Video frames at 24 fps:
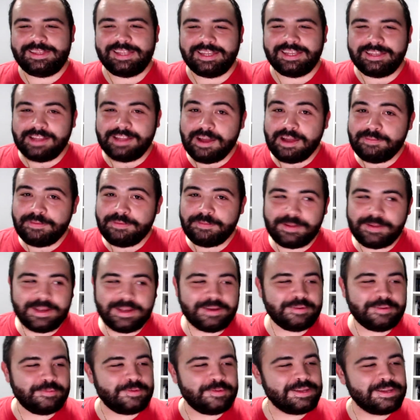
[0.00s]
the love
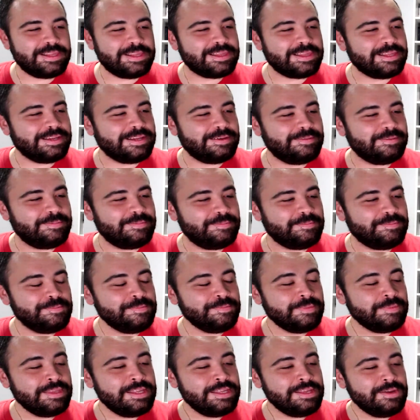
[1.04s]
affair with um,
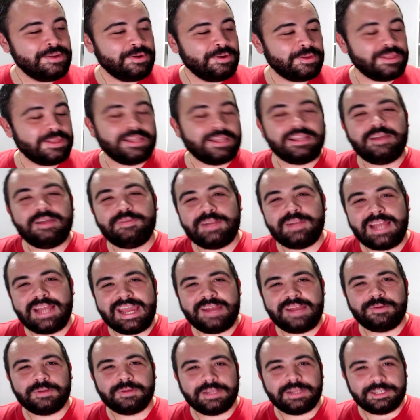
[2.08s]
the love and
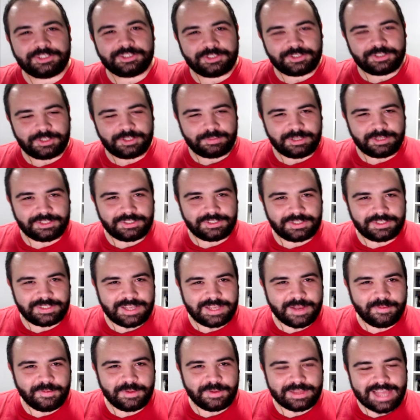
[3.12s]
hate relationship, I should
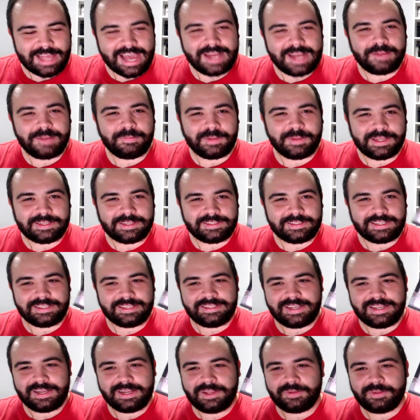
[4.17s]
say, with Aniplex
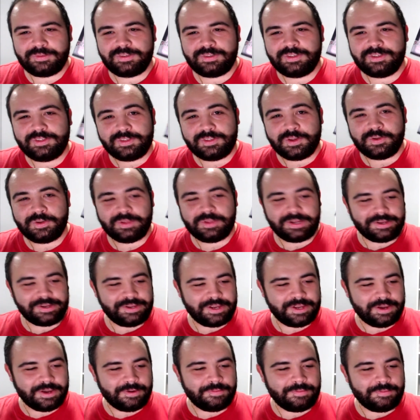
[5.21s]
continues. So there
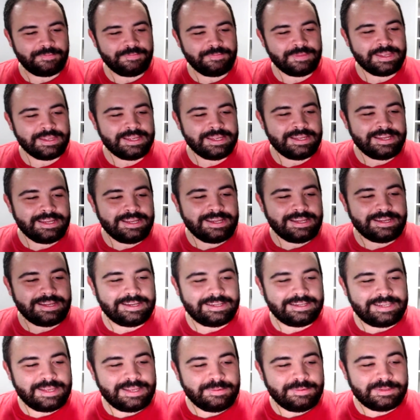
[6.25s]
you go.
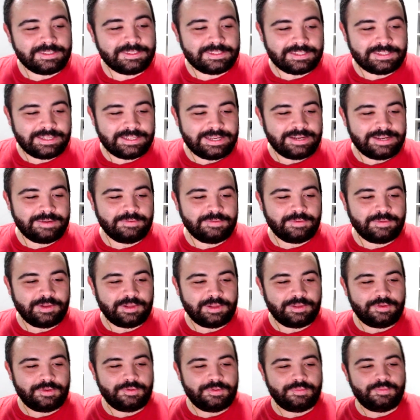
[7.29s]
Uh, Demon Slayer
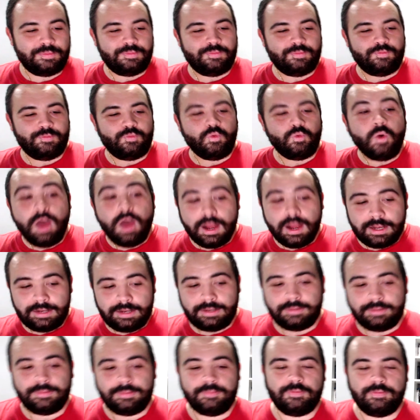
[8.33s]
Volume
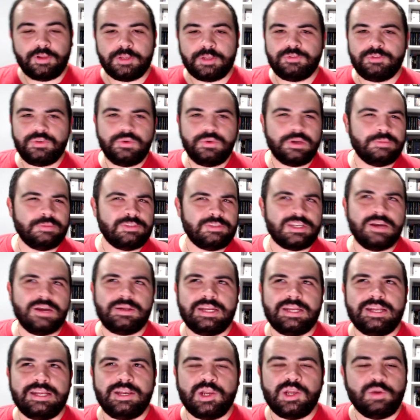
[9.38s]
1. Volume 2 comes
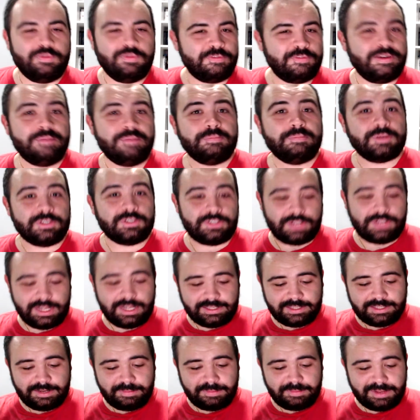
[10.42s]
out in November, so
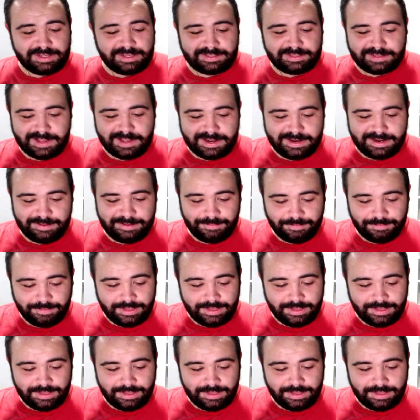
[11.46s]
that's going to be exciting.